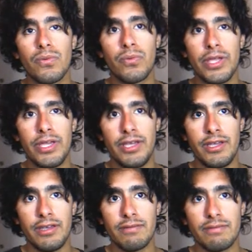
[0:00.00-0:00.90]

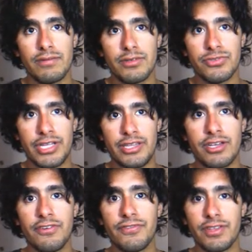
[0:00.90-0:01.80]
We create the
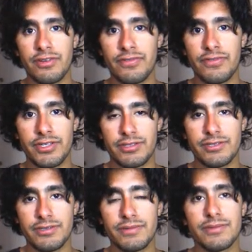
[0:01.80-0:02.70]
config
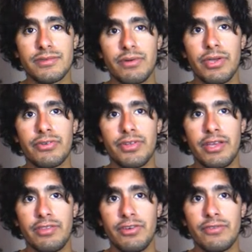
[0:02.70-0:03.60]
object, we
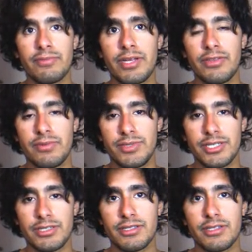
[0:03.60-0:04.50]
create the overmind
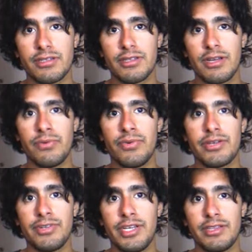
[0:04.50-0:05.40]
object, and we
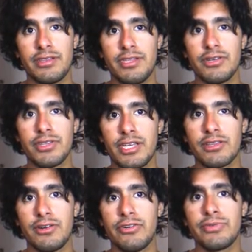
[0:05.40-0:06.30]
create the
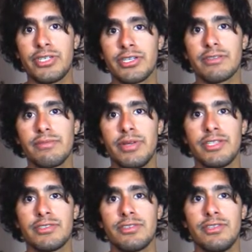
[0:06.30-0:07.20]
connect object
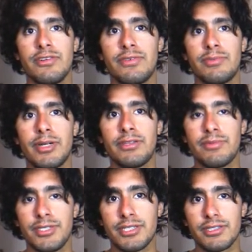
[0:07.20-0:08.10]
based on the overmind
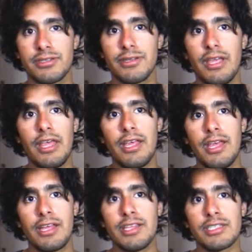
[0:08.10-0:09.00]
object.
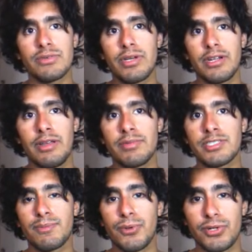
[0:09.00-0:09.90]
And that's what I'm
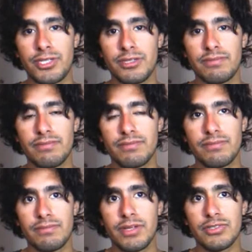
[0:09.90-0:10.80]
exporting,
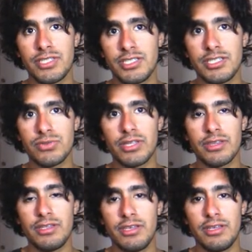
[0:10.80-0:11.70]
because this is what
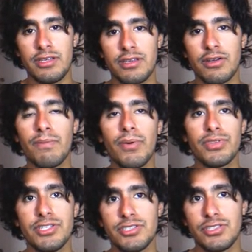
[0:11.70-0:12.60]
the
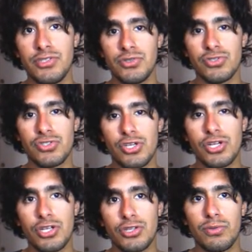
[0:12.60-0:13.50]
components use
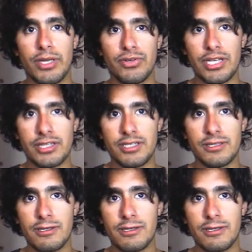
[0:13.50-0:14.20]
to be connected.